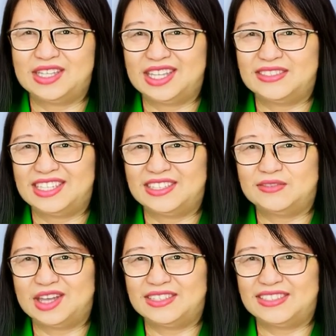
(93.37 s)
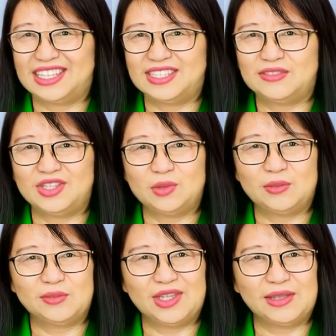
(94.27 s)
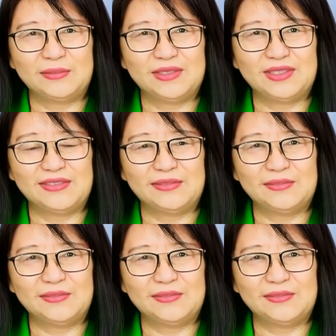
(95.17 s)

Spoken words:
It identifies individual freedoms.